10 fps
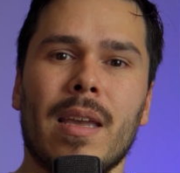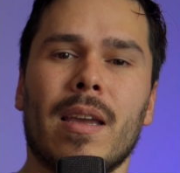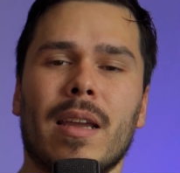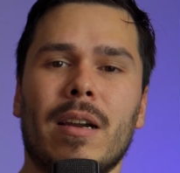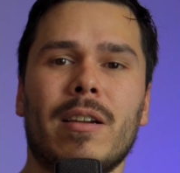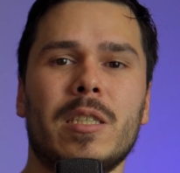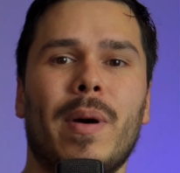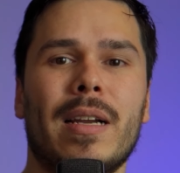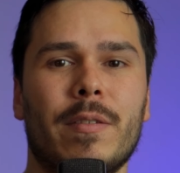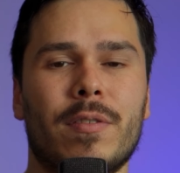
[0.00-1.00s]
Here is
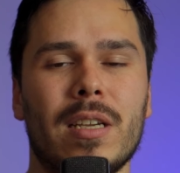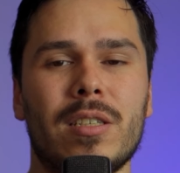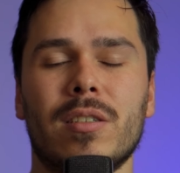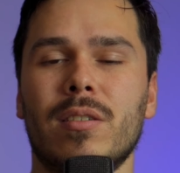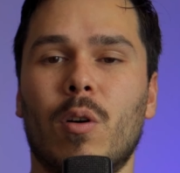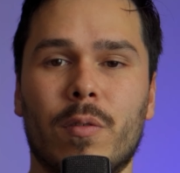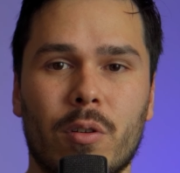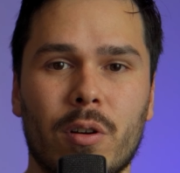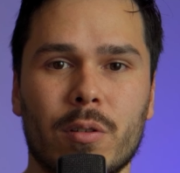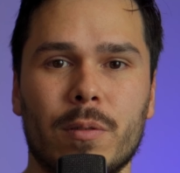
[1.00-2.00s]
my definition of an
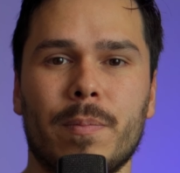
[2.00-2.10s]
oracle.